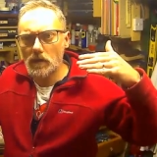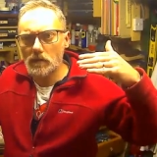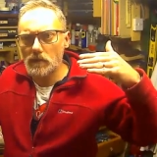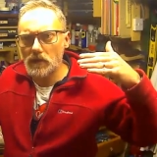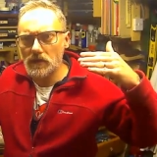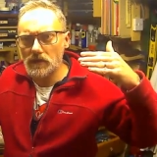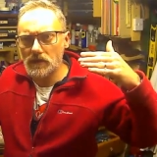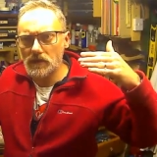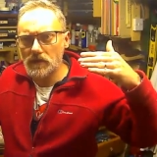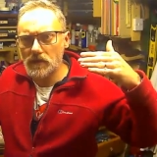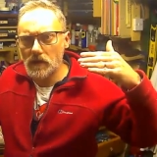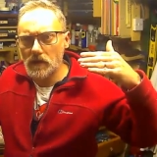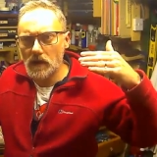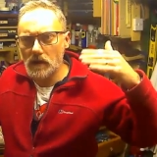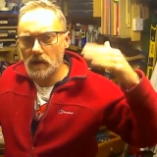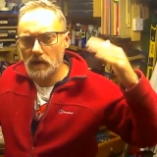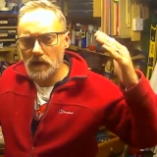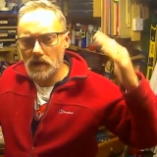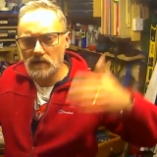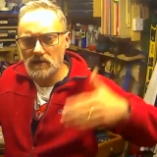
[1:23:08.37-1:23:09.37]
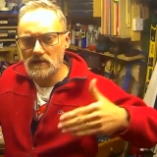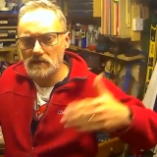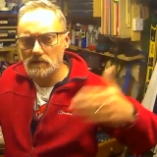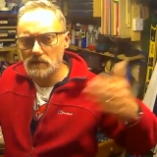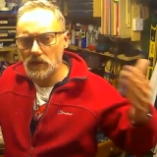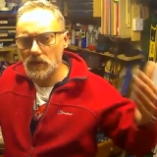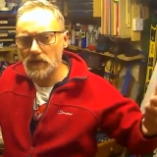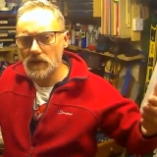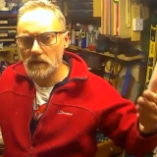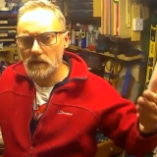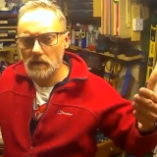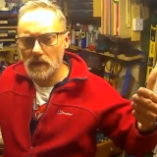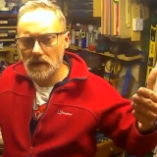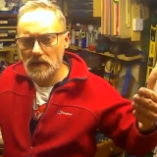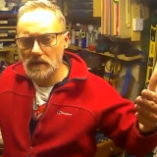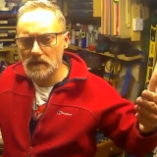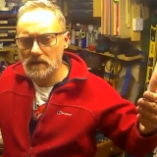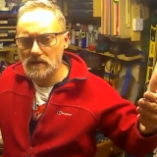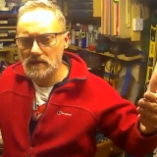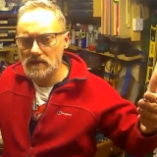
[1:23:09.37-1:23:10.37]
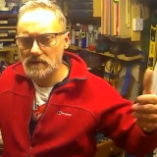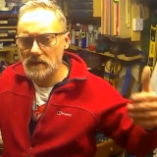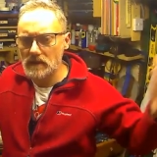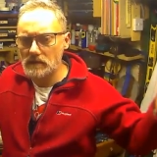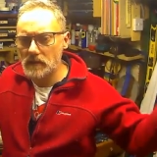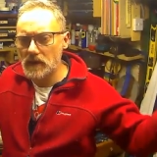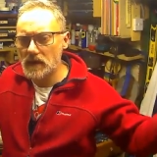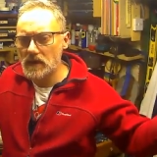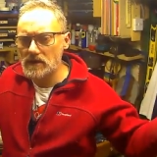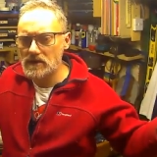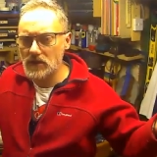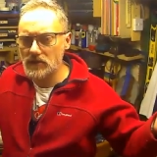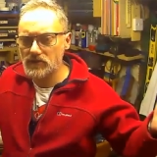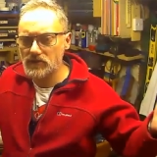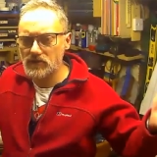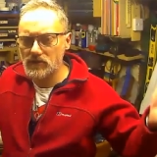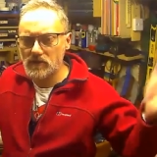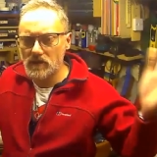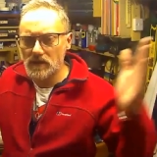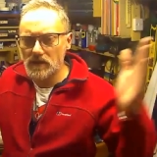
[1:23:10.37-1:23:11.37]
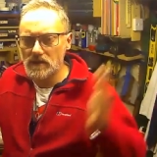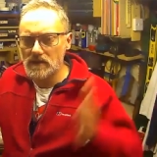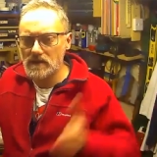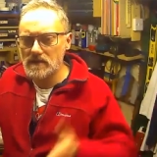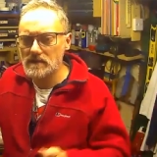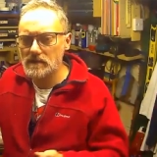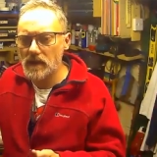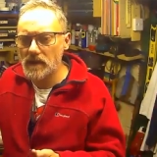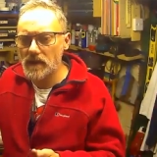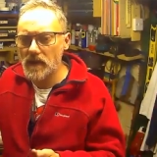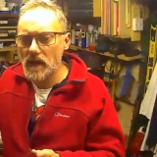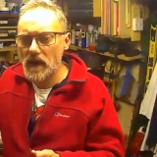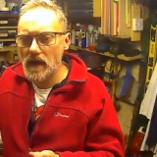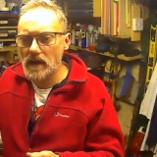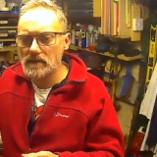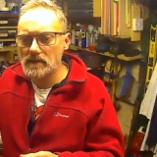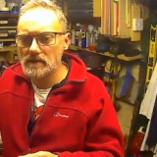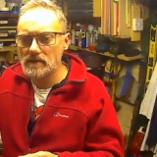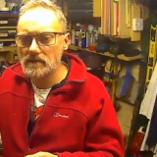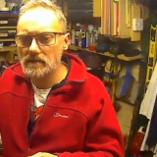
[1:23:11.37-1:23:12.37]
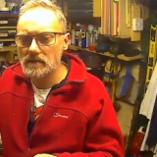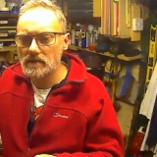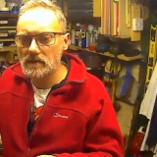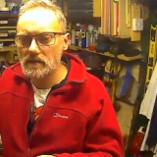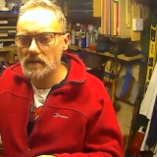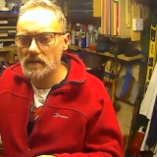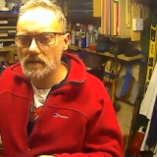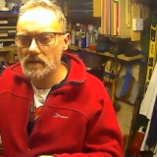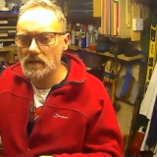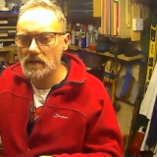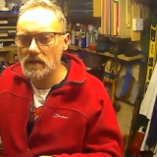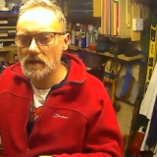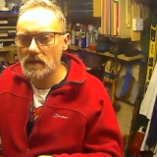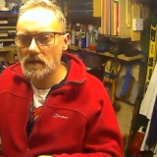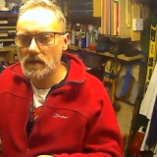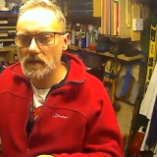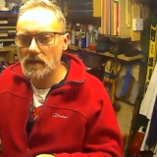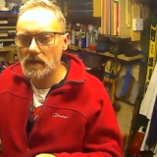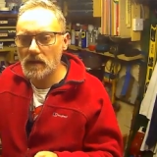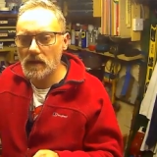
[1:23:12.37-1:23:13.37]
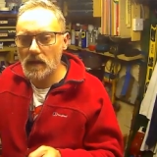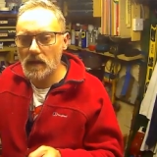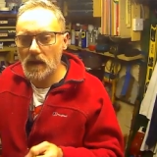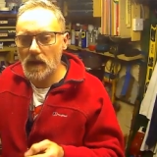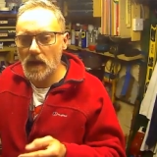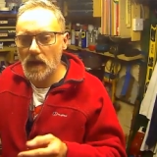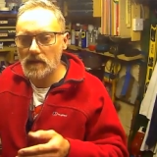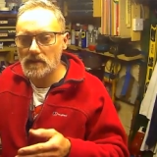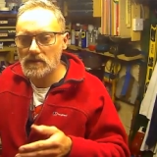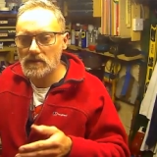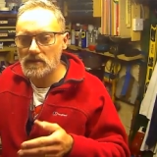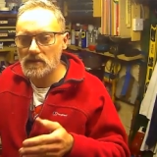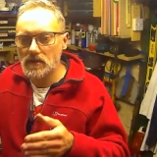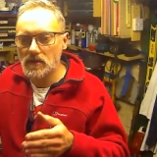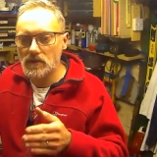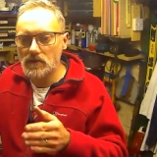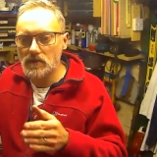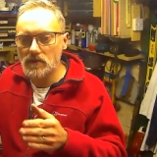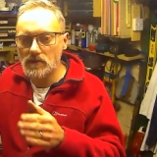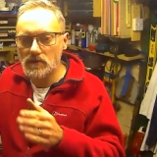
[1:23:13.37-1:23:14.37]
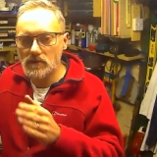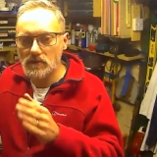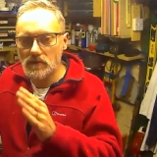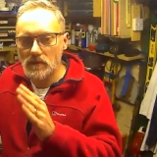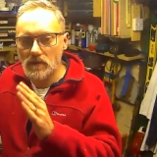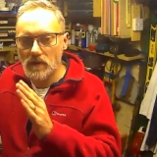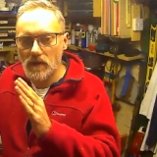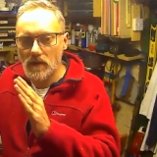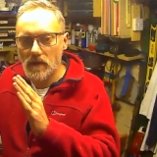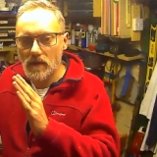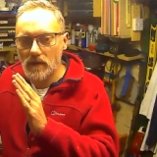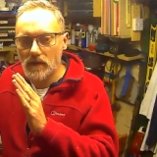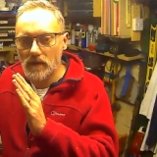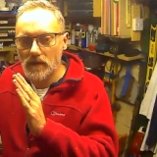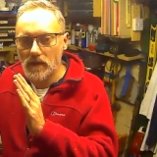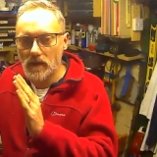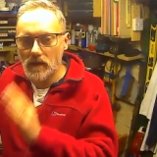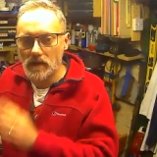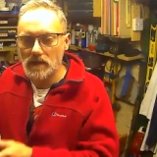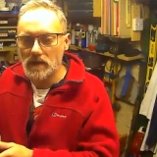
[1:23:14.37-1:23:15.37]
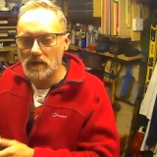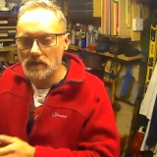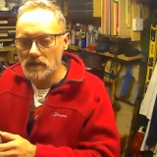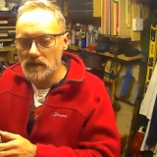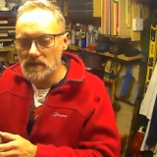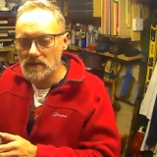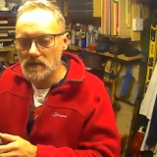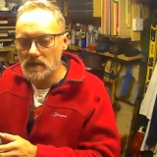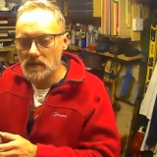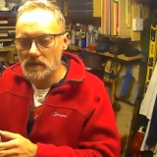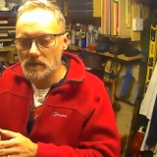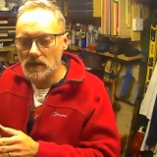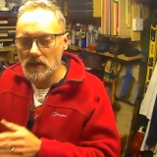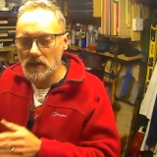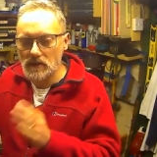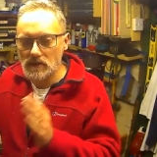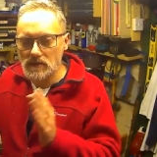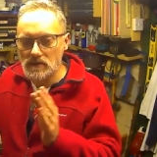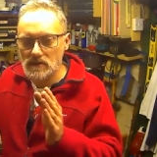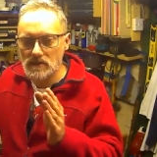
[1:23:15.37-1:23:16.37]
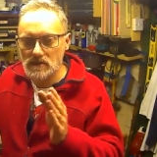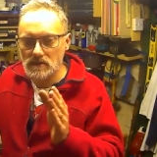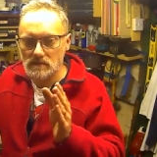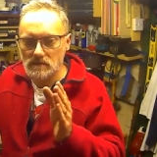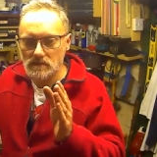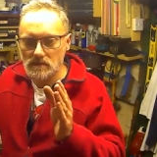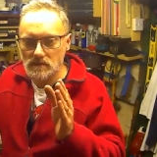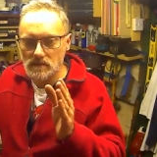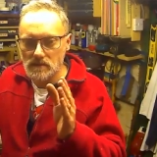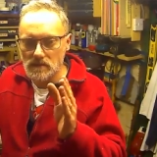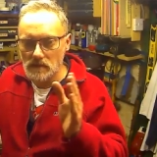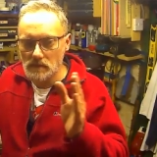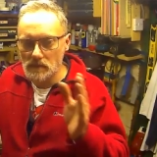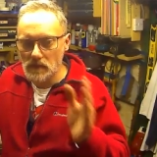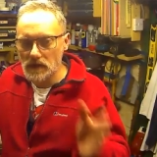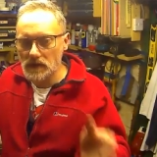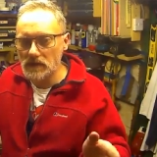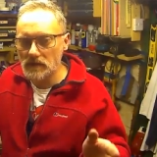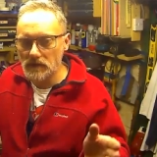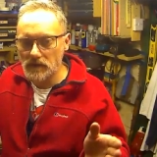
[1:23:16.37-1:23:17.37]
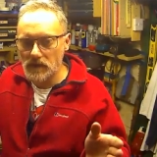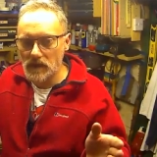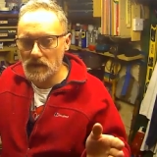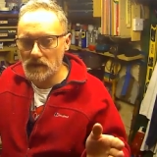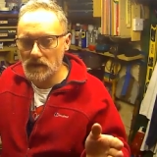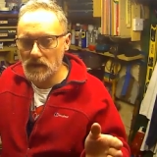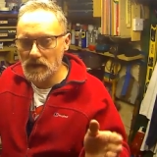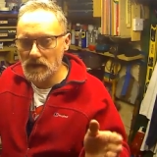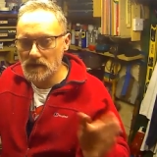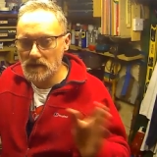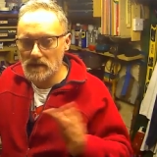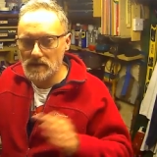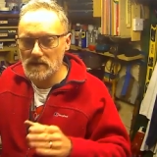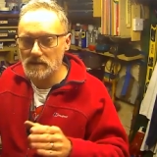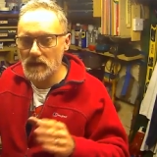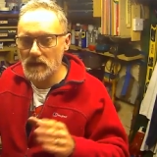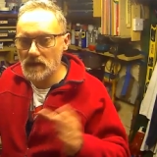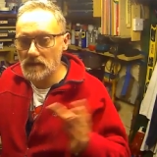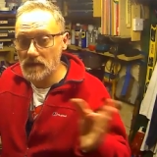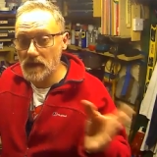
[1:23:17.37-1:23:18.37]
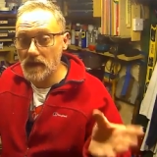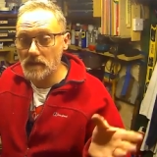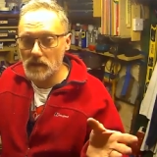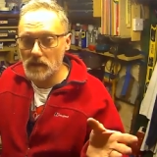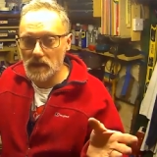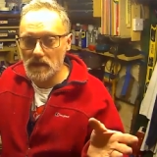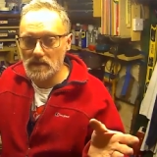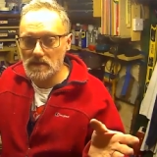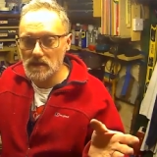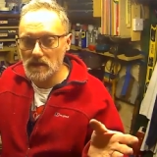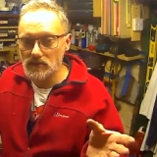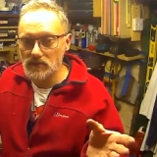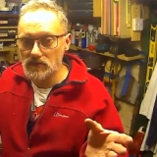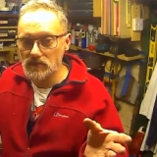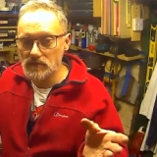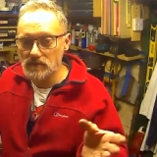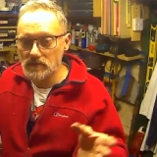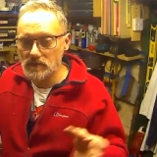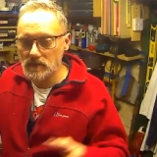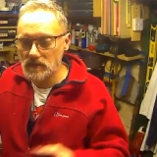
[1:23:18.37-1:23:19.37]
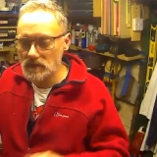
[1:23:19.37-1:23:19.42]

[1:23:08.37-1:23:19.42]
But I got given some birthday money to spend at Maker Central. I didn't spend that, and so the idea is that I'm going to use the money that I didn't spend at Maker Central,